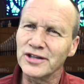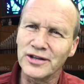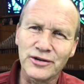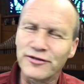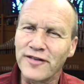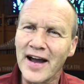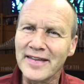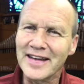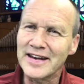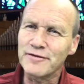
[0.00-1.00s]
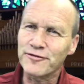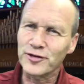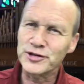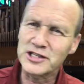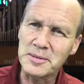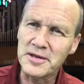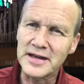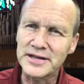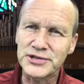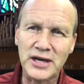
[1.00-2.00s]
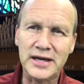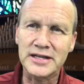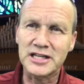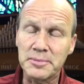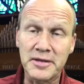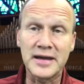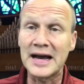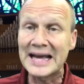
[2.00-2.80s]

You'll find that in 1 Timothy and 2 Timothy,